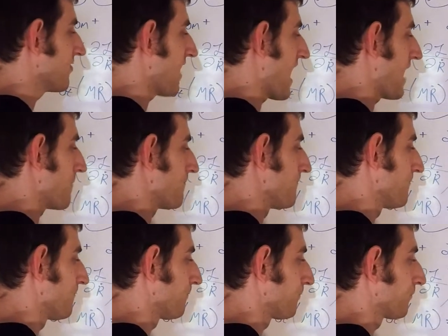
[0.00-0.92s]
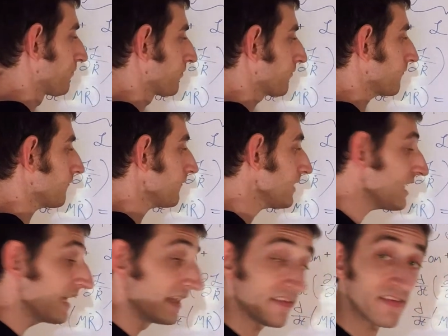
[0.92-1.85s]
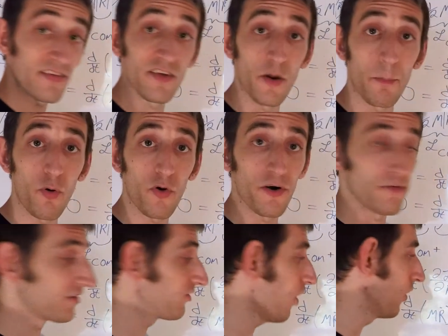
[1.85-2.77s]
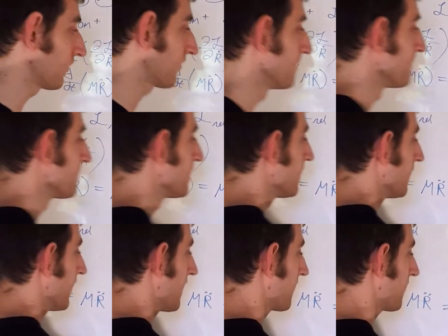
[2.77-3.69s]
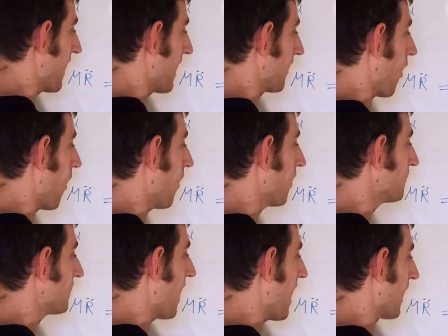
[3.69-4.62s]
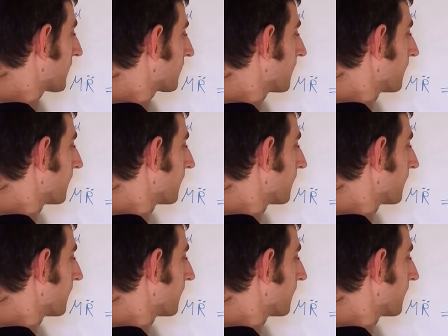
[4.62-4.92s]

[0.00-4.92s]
that, and this is an important result, is that r dot